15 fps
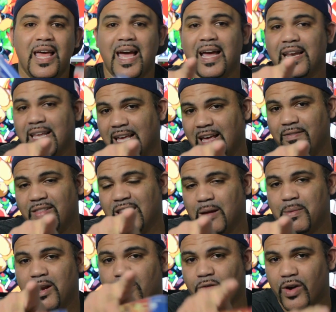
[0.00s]
And give
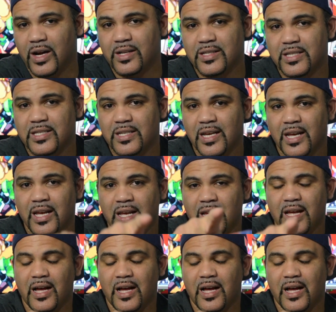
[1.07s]
Limited Runs